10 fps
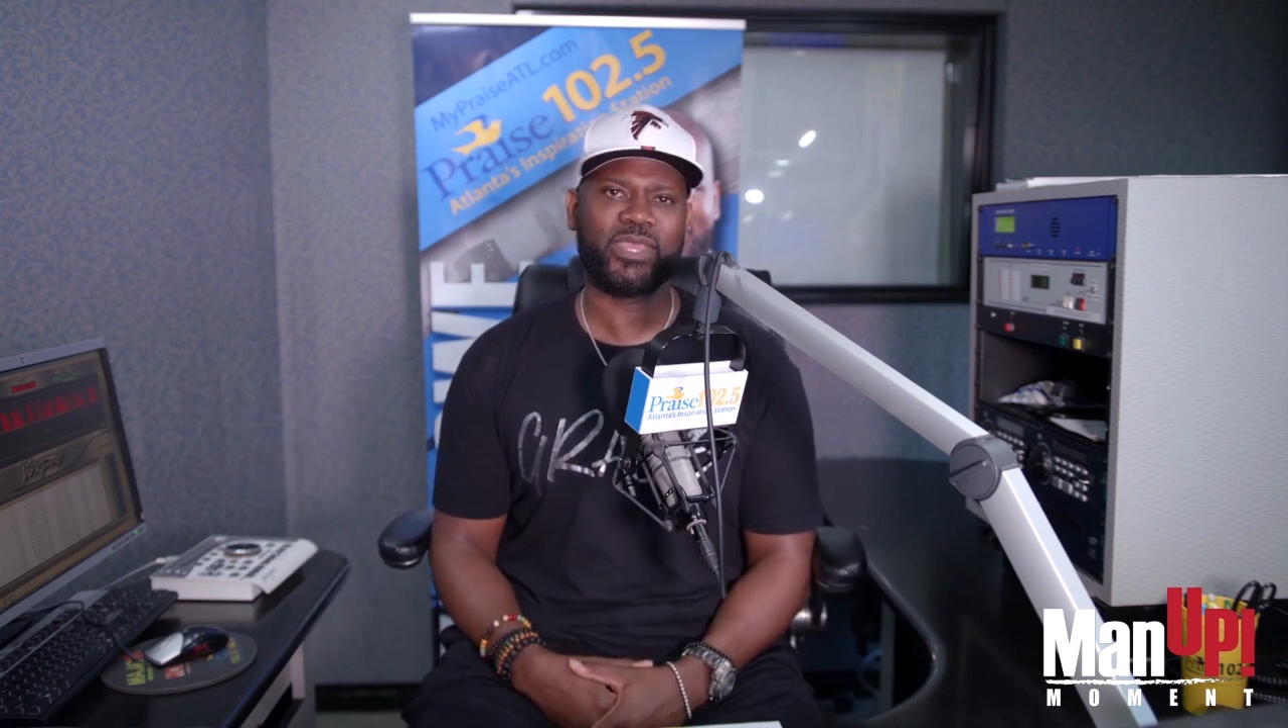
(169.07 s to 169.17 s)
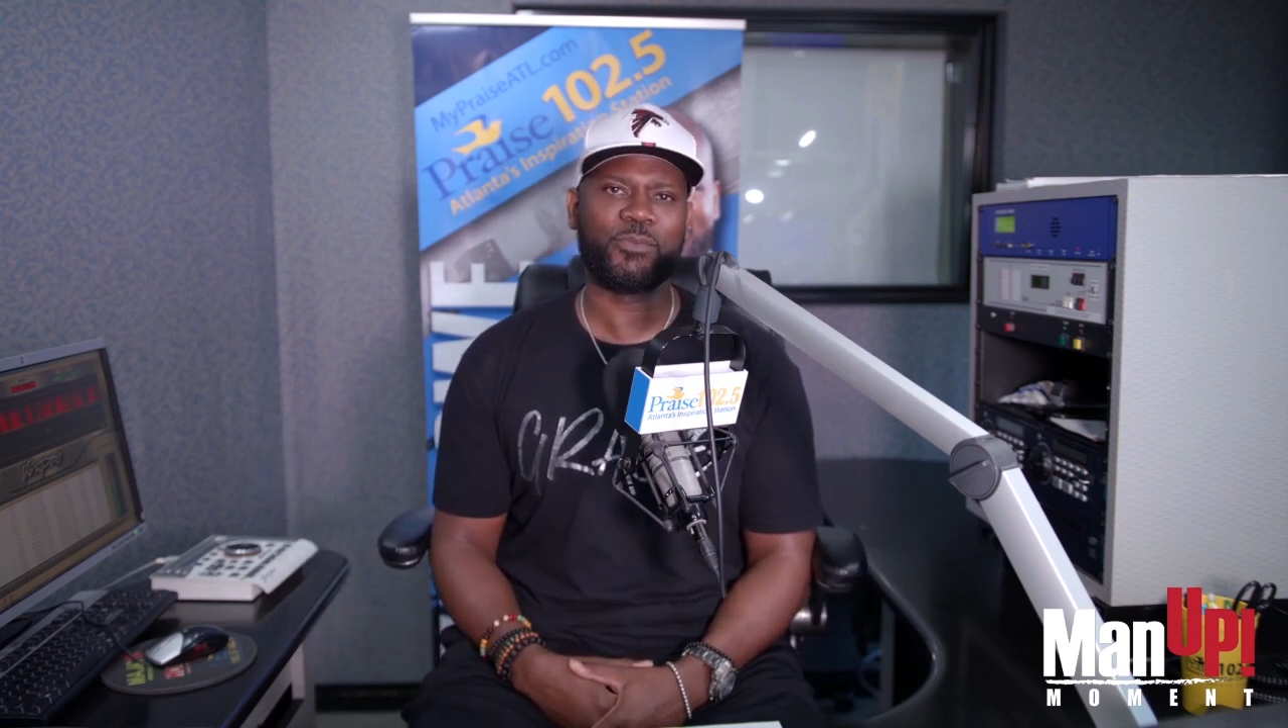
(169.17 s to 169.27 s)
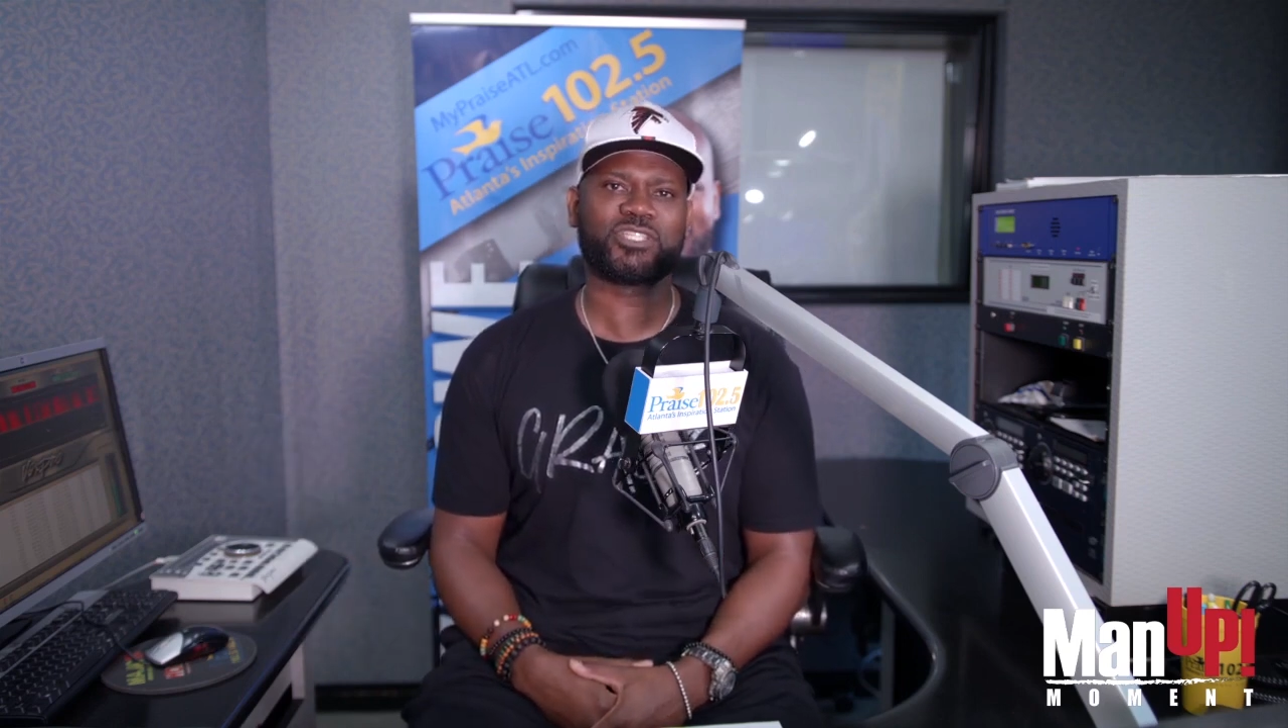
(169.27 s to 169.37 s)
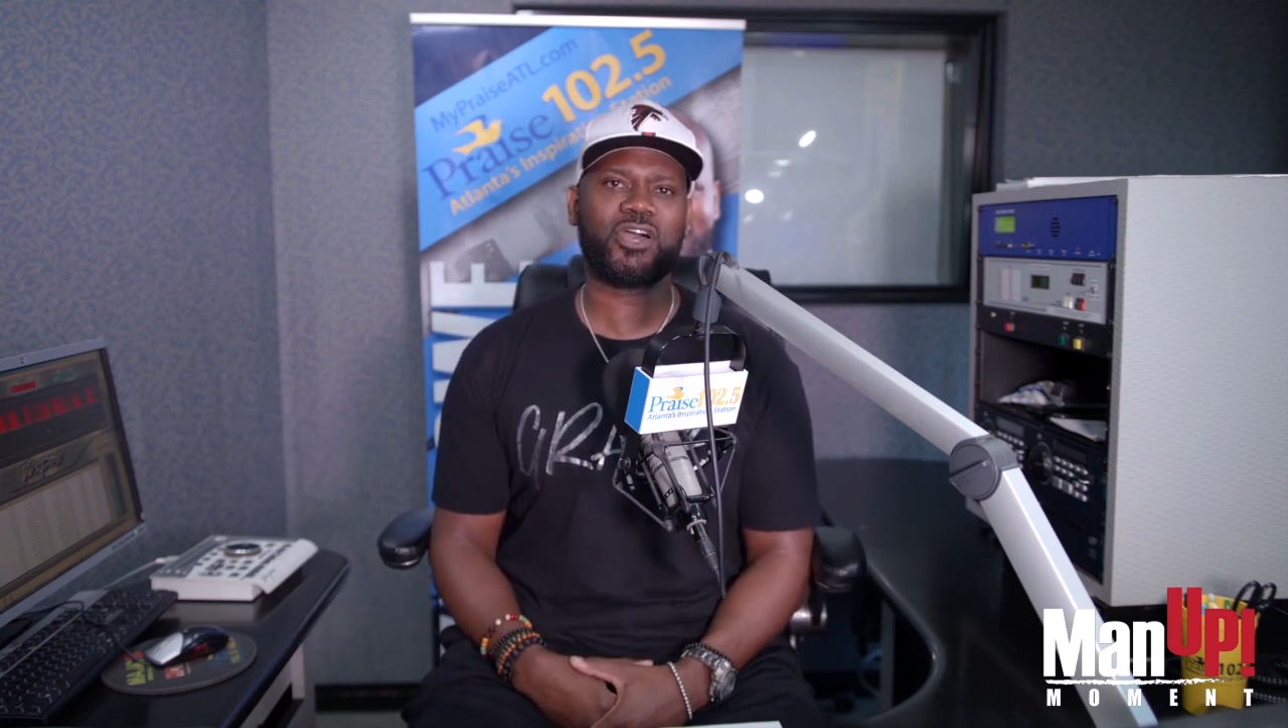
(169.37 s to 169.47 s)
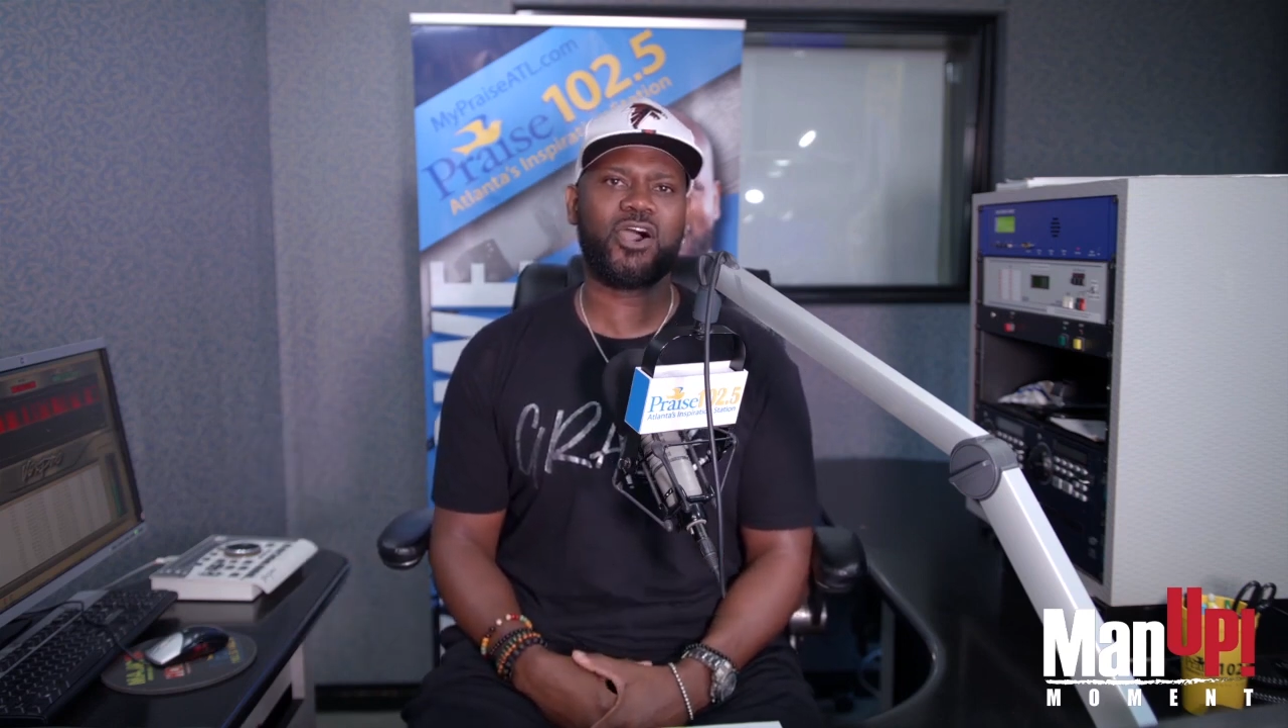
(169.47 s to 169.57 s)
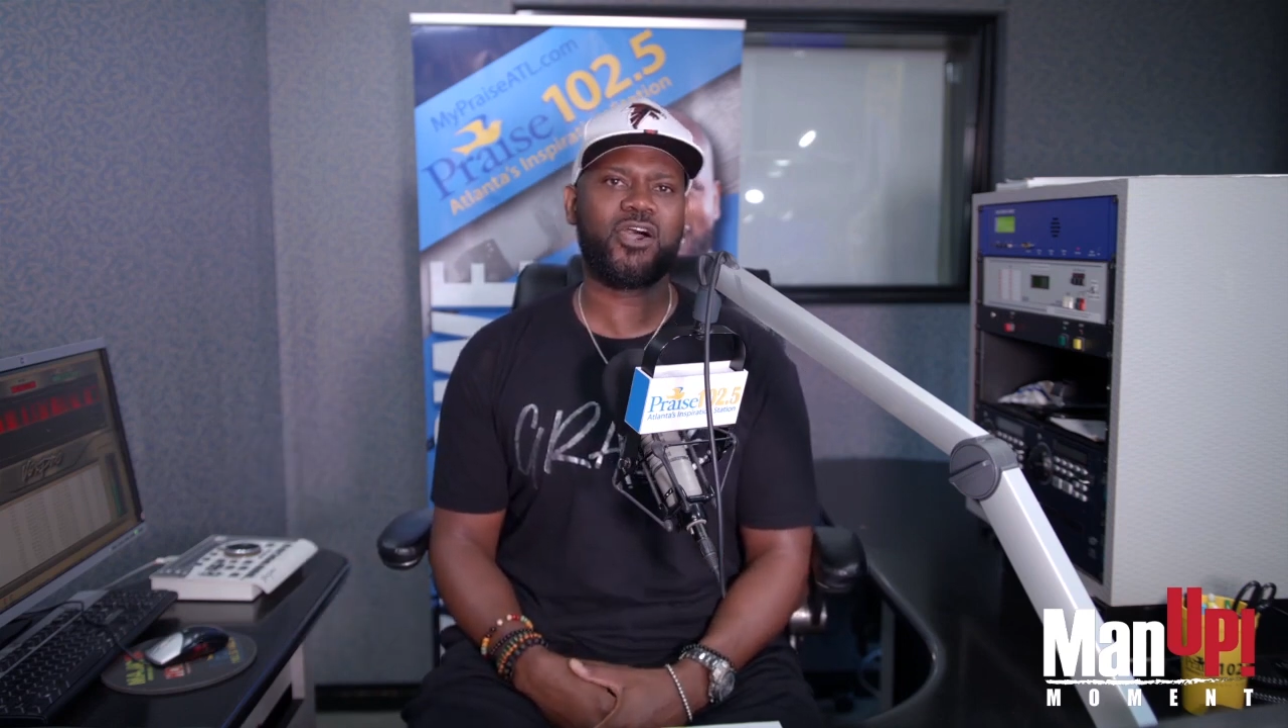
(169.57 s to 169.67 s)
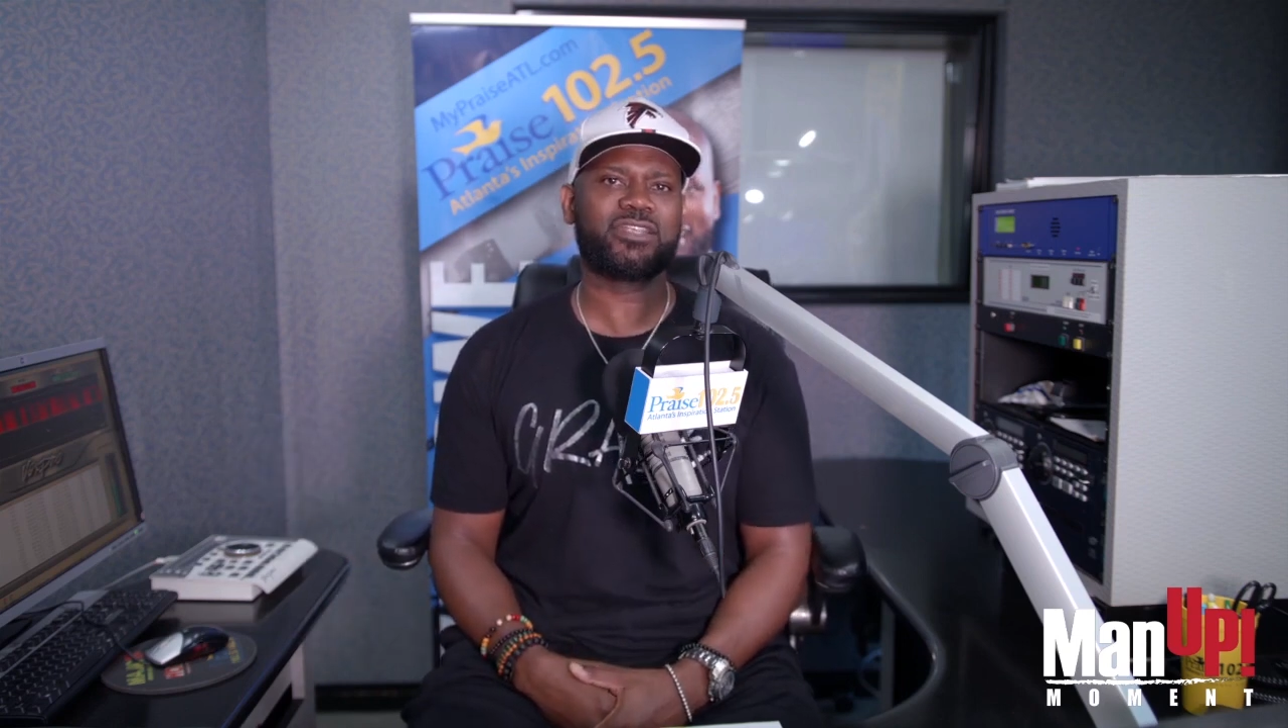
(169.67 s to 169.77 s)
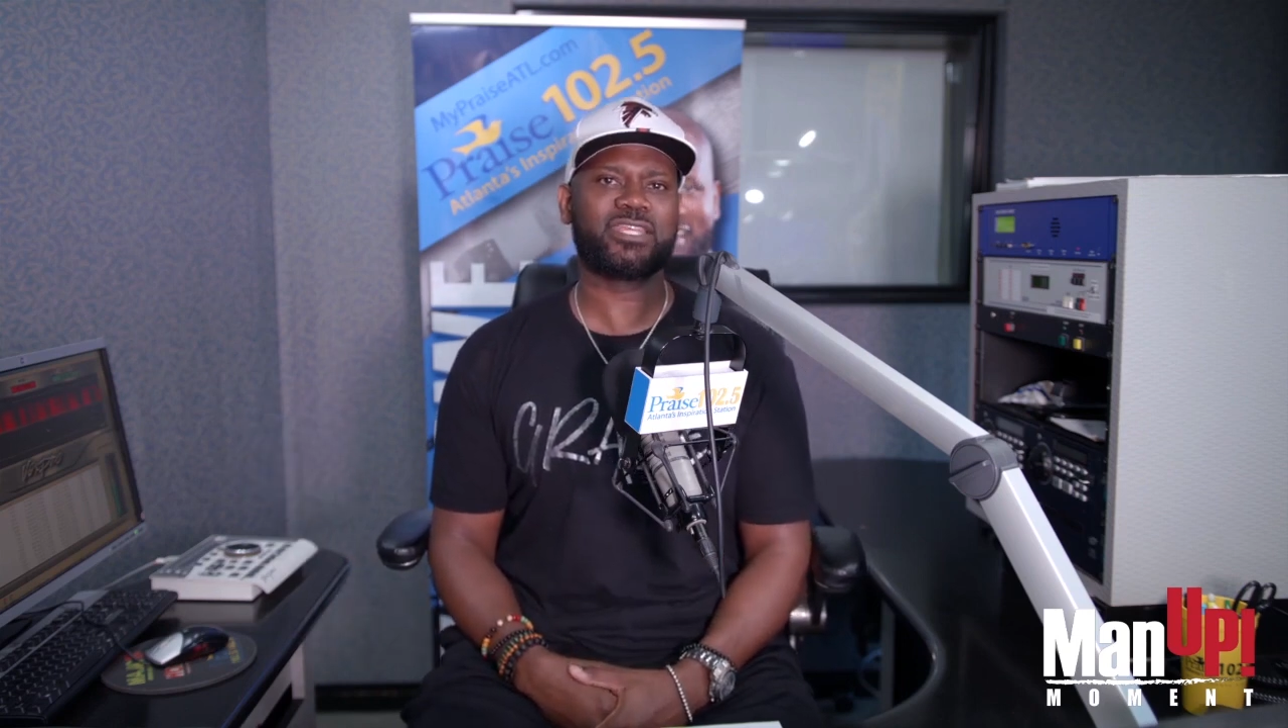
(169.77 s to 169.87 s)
it was hard